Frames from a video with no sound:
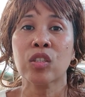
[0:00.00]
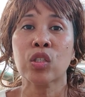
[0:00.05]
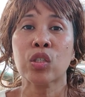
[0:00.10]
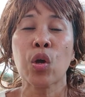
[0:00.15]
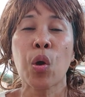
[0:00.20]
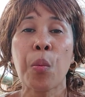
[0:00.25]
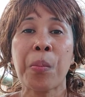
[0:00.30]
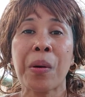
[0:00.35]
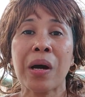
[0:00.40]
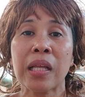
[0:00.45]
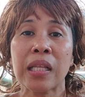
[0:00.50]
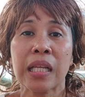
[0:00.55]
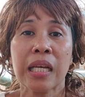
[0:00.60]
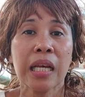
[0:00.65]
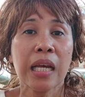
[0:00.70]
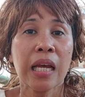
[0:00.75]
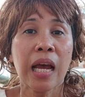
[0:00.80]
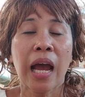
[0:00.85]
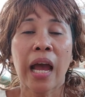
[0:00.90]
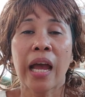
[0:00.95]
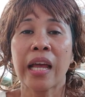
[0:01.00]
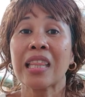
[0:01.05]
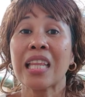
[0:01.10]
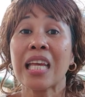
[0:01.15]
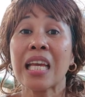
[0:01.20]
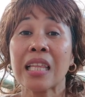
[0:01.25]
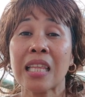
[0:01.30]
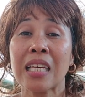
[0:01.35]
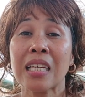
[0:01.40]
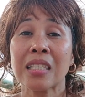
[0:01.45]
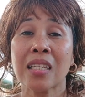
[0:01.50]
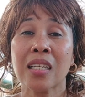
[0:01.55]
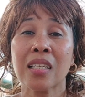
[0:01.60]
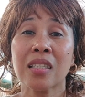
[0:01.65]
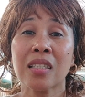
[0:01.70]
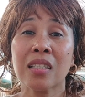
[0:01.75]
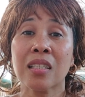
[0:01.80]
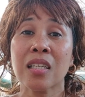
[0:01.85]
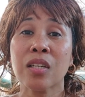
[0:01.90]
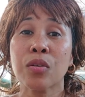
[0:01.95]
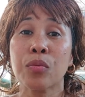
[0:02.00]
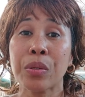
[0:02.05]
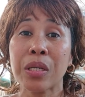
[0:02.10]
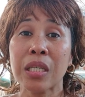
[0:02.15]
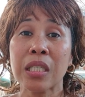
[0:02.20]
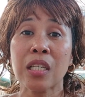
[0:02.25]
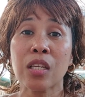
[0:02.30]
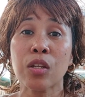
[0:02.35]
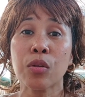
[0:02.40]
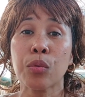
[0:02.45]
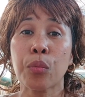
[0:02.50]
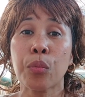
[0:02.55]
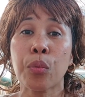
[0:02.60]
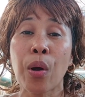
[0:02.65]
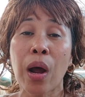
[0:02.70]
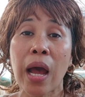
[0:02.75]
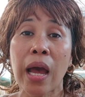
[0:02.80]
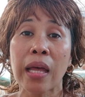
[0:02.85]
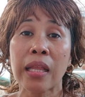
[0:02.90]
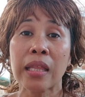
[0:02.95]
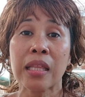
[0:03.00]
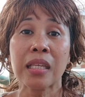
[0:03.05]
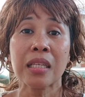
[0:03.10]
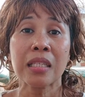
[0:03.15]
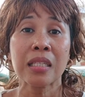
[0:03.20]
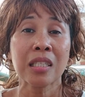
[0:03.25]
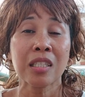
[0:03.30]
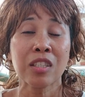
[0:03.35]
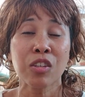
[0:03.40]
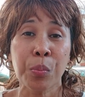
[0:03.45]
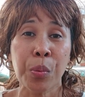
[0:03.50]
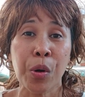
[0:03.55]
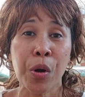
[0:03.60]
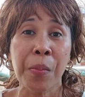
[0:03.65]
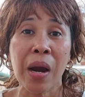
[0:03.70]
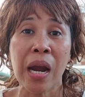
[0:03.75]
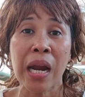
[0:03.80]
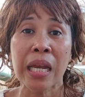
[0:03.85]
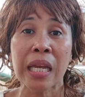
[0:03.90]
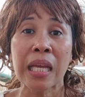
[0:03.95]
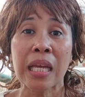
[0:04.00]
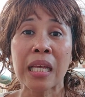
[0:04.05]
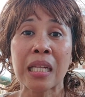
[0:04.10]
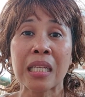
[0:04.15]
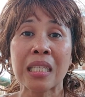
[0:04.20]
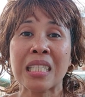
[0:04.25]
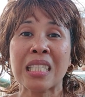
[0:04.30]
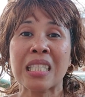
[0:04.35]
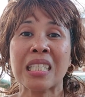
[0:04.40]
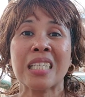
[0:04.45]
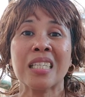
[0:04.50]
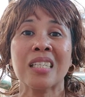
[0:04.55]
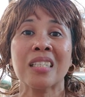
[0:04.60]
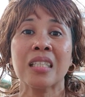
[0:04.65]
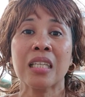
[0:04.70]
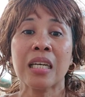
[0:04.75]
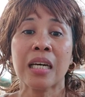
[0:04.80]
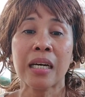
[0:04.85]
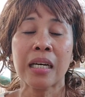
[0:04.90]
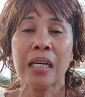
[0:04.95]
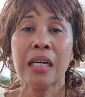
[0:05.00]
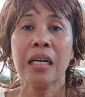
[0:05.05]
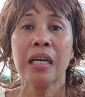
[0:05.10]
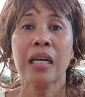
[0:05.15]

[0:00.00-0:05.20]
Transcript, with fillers: So, but I think this is the reason why this supermarket still uh,